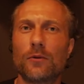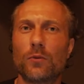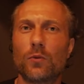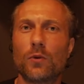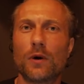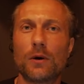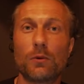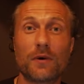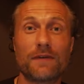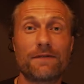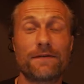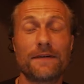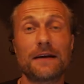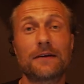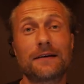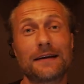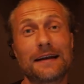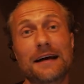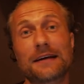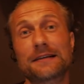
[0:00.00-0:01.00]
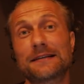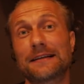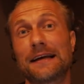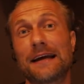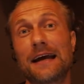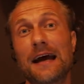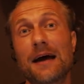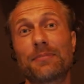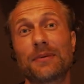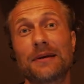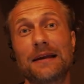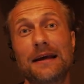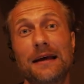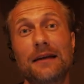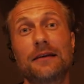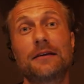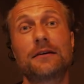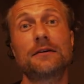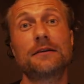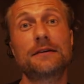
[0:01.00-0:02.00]
what we think could actually happen
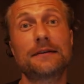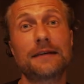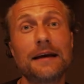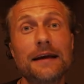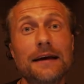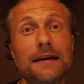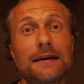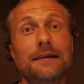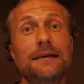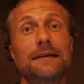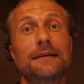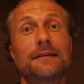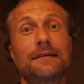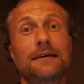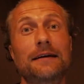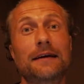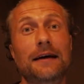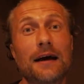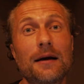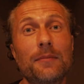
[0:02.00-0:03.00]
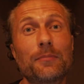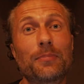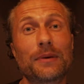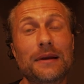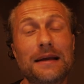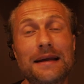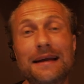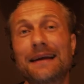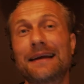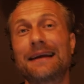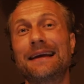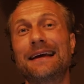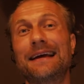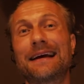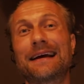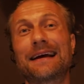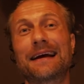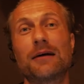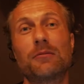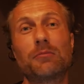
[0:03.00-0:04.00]
and could take the company
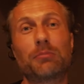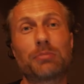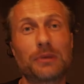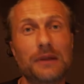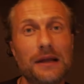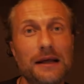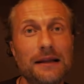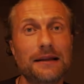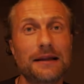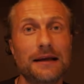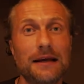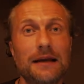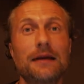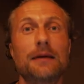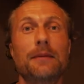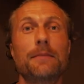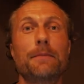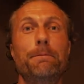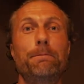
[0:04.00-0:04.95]
completely